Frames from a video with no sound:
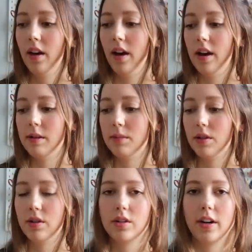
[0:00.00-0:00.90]
Um, so
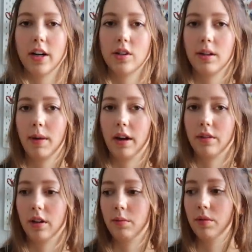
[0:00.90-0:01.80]
there's not actually a pattern
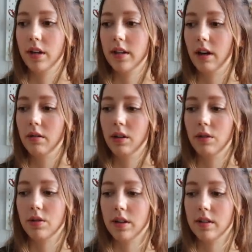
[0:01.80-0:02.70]
that you print out, you
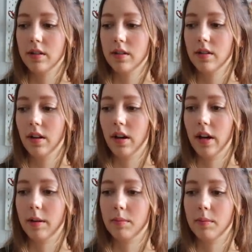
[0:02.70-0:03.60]
just
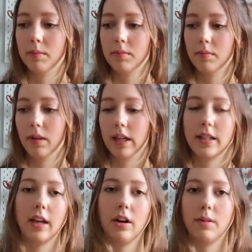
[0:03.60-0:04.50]
um, like
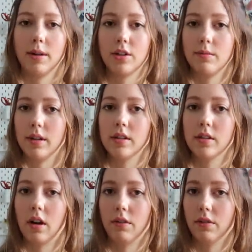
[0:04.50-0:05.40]
take her measurements
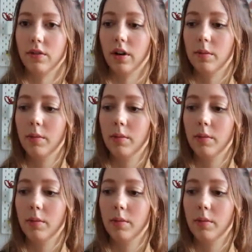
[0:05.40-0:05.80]
off of her